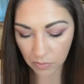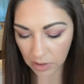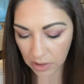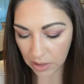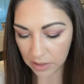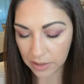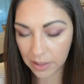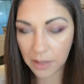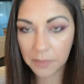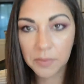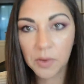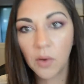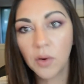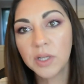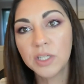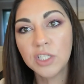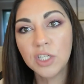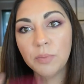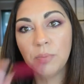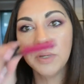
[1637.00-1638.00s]
And then I'm
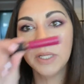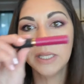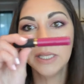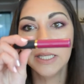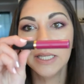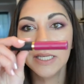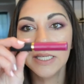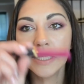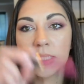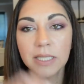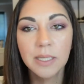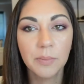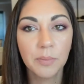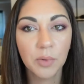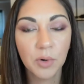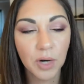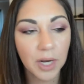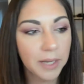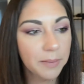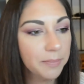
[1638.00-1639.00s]
going to put this
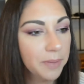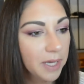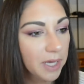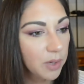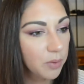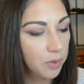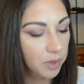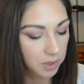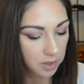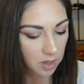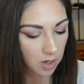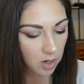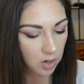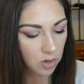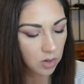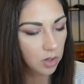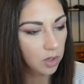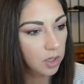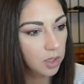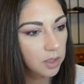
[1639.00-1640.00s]
bright pink one
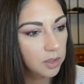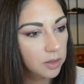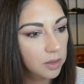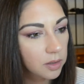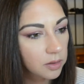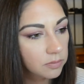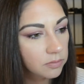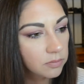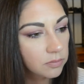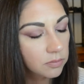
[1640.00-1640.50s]
on.